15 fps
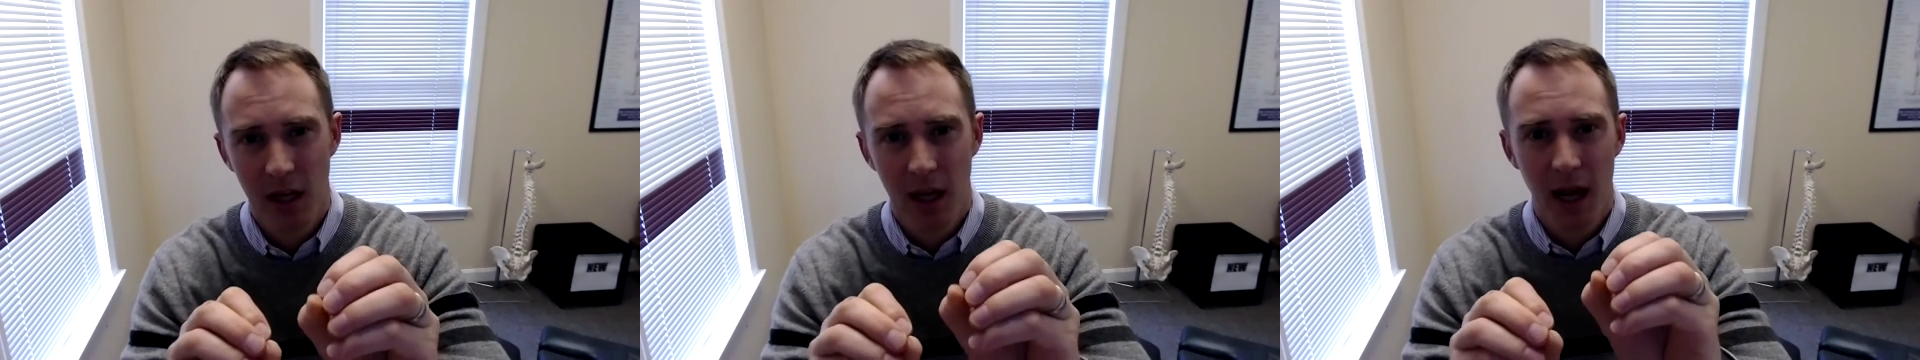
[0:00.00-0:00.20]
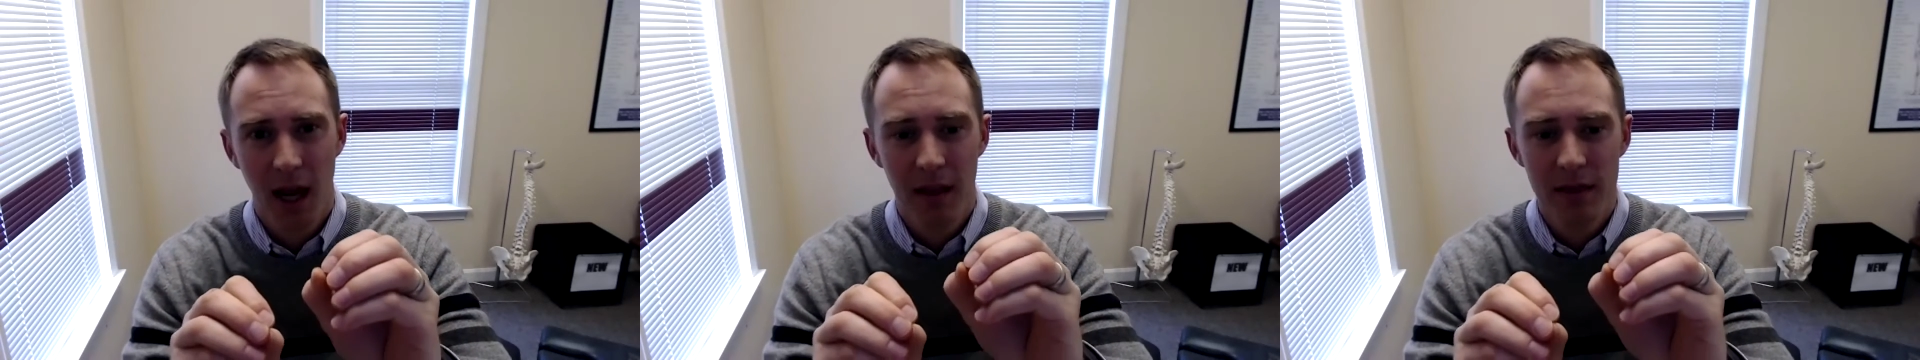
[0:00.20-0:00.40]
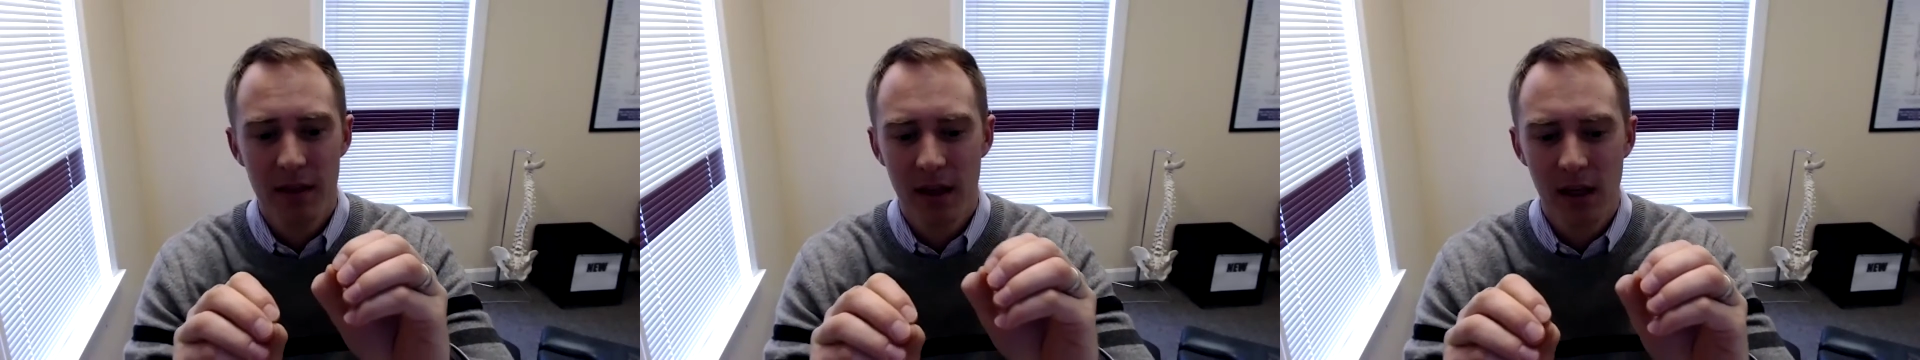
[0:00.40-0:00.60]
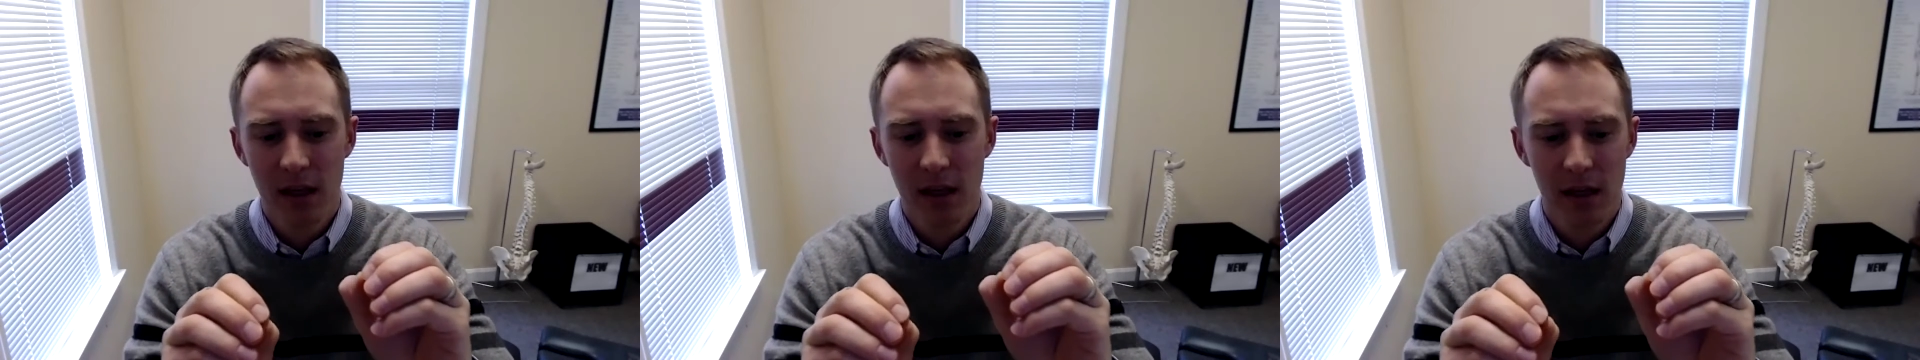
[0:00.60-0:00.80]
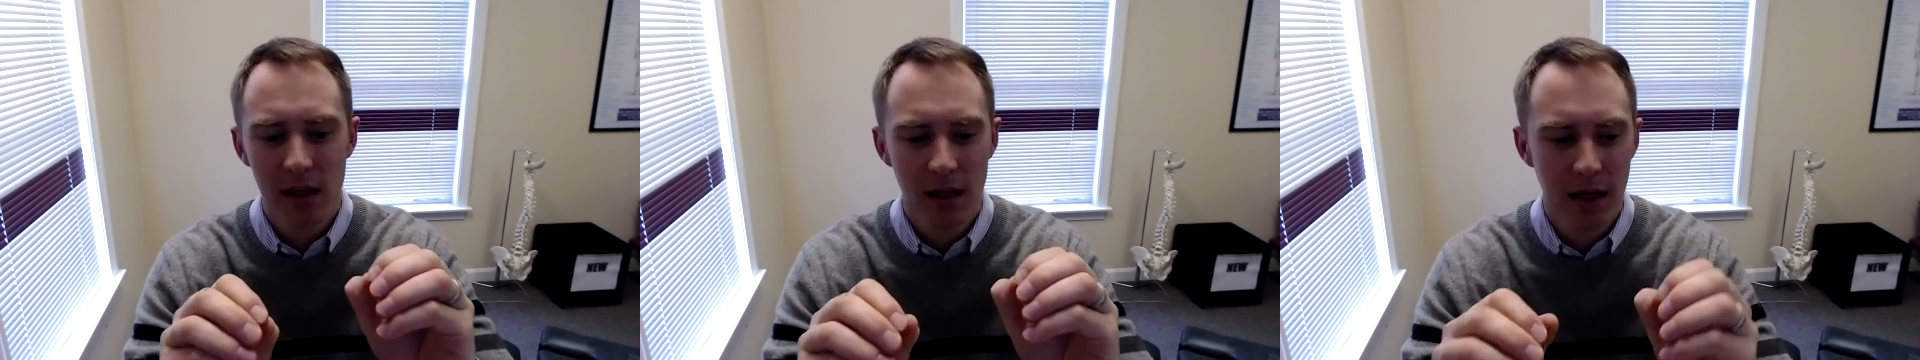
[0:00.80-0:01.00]
at
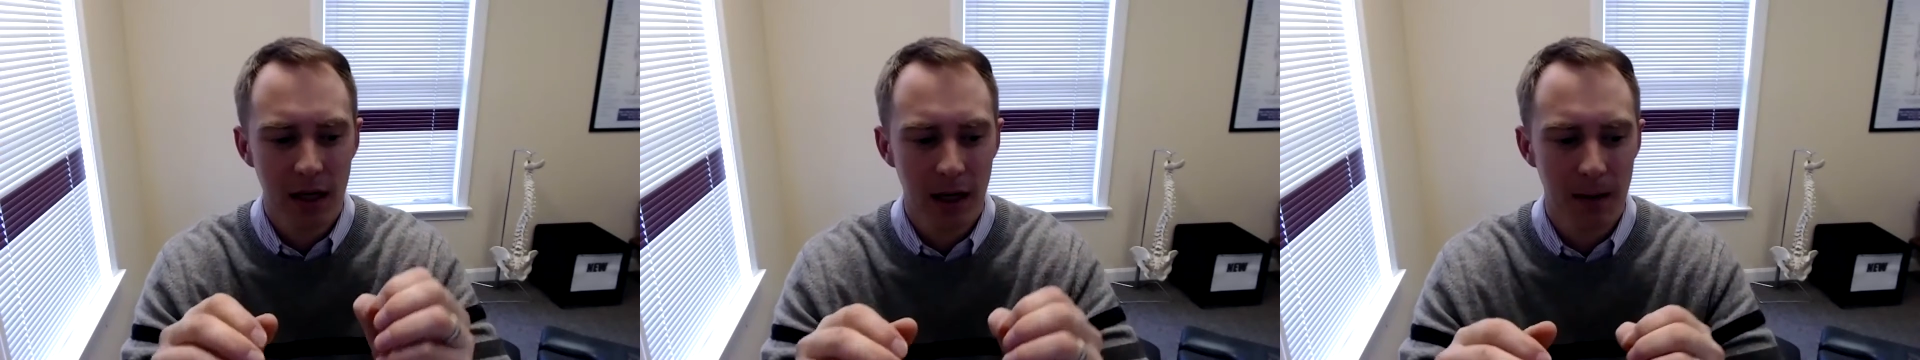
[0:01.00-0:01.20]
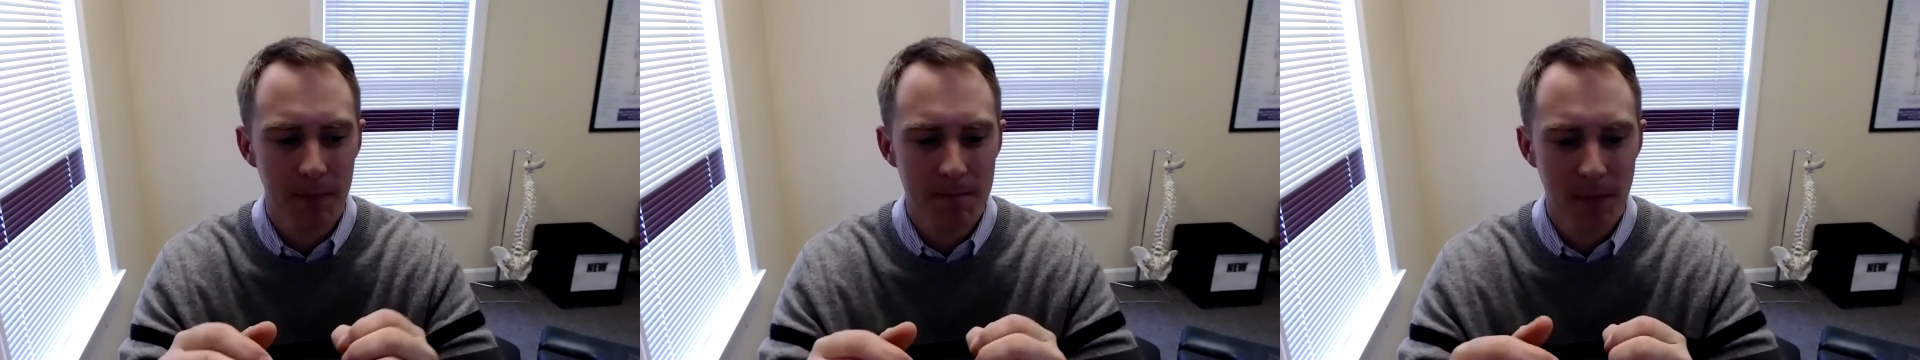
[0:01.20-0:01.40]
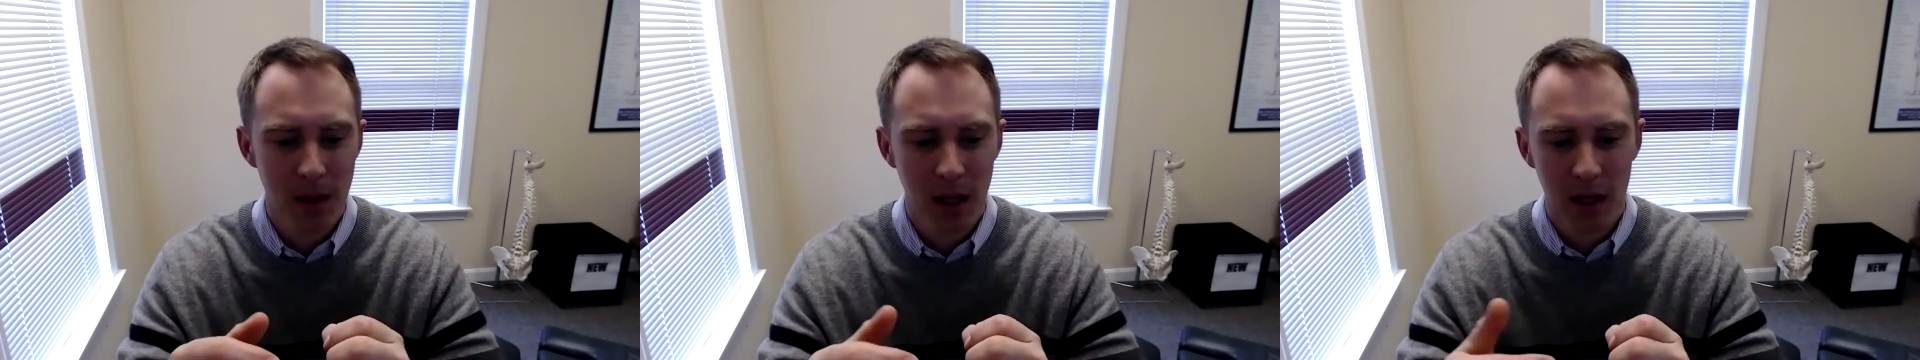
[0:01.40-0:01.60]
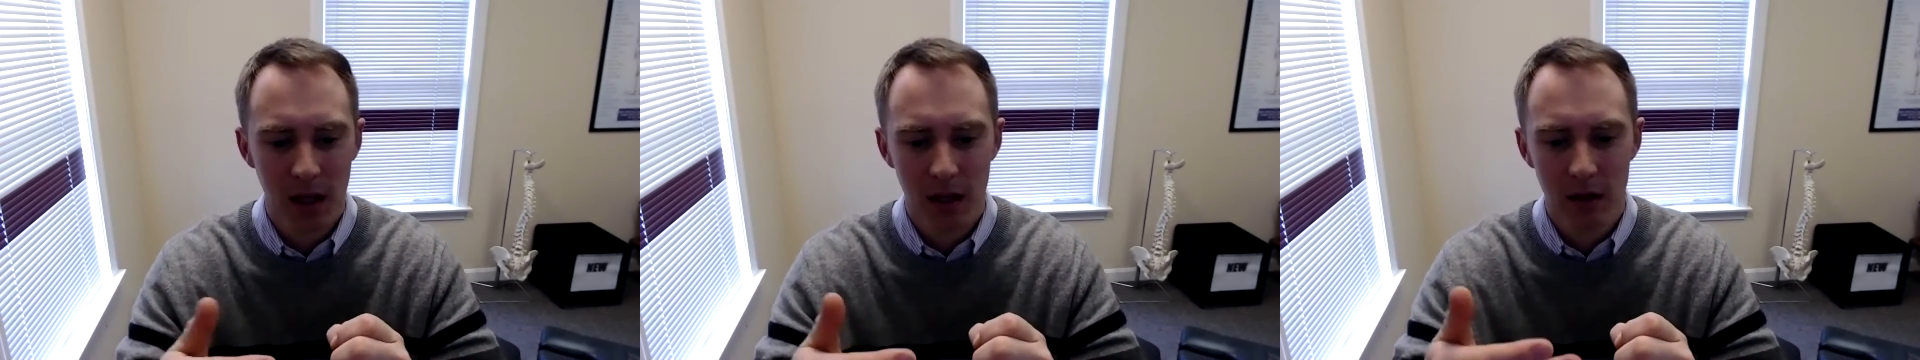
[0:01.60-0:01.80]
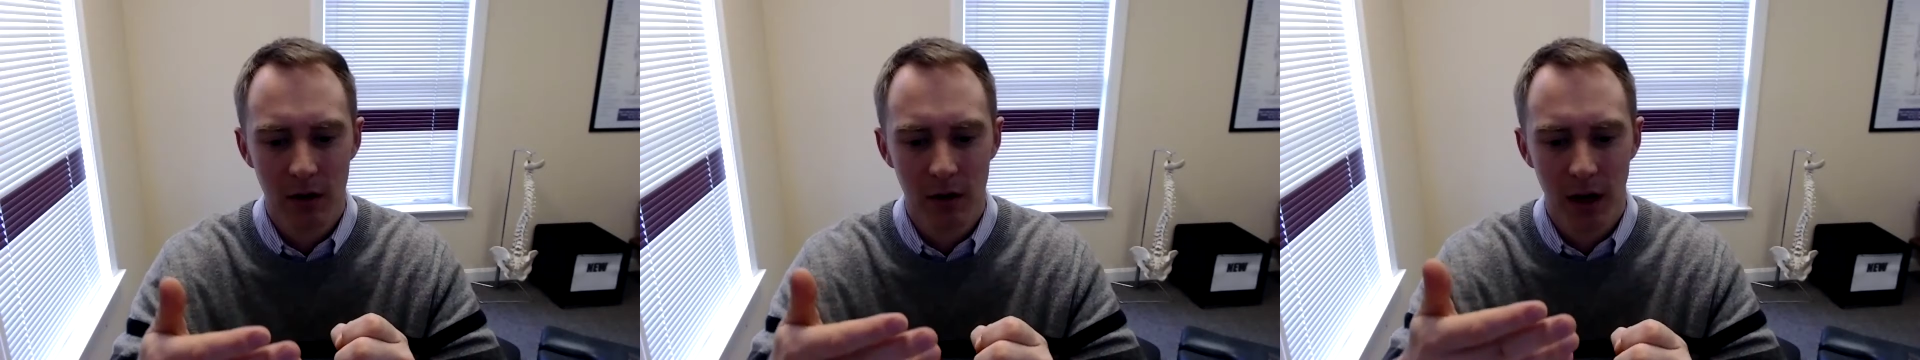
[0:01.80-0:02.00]
the,
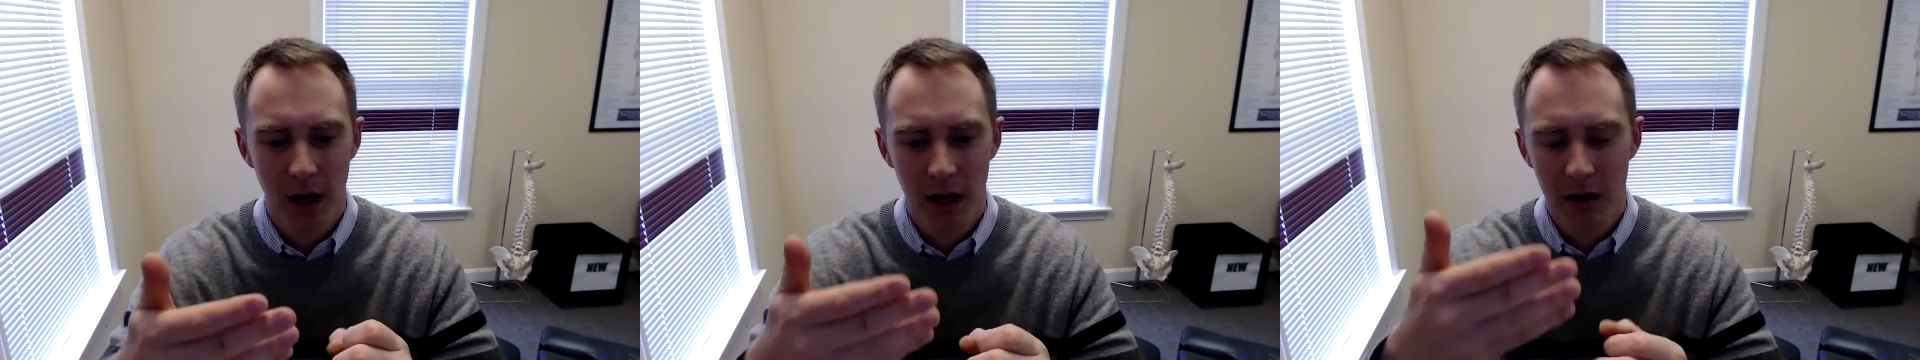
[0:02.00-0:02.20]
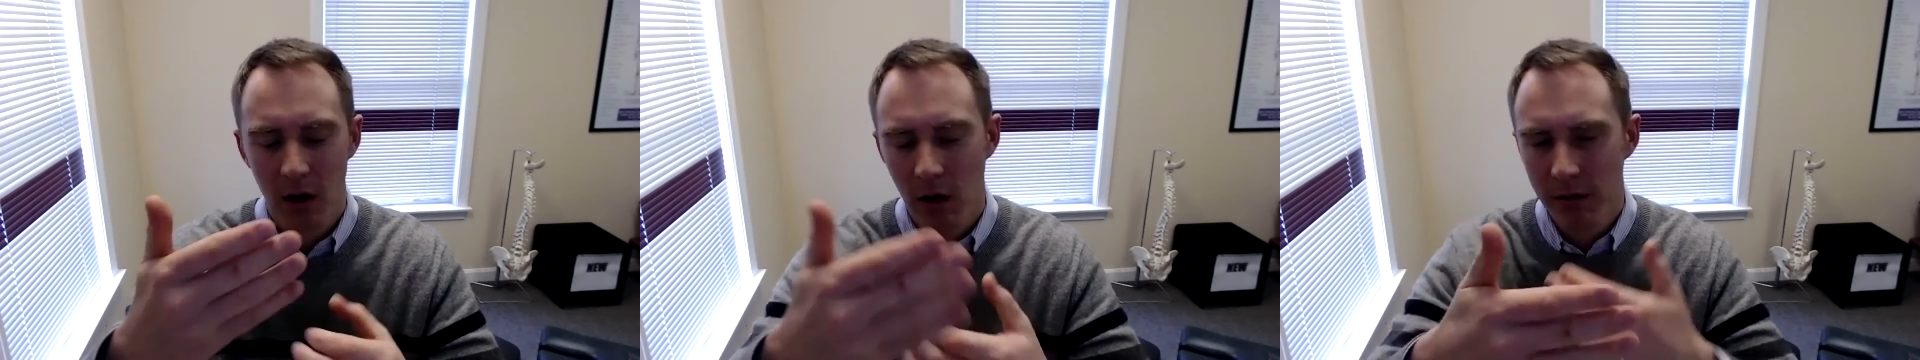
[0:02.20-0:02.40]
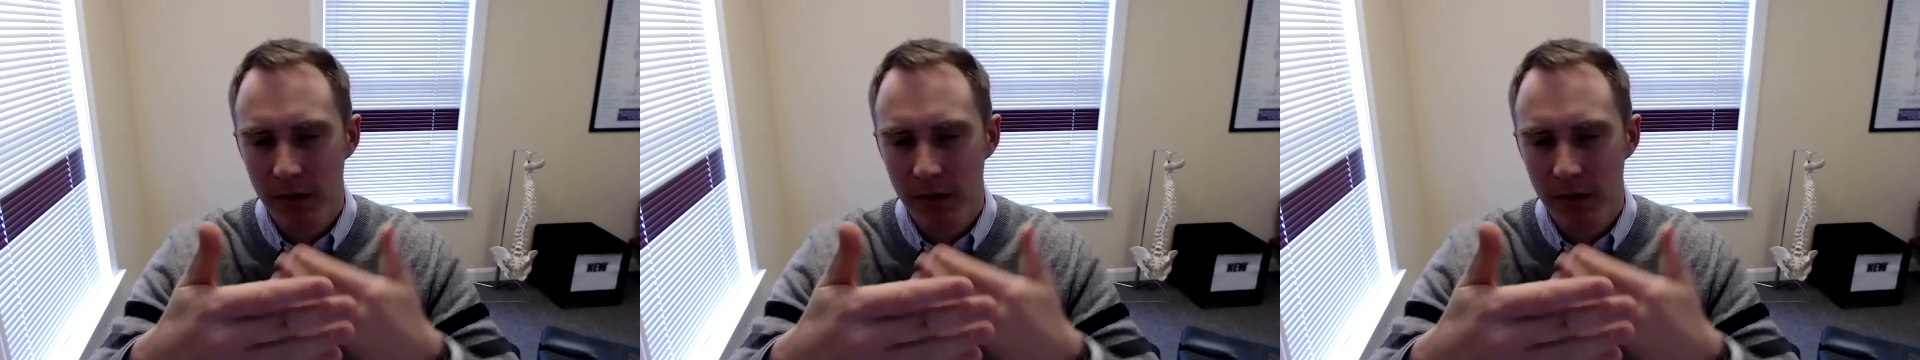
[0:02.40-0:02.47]
at all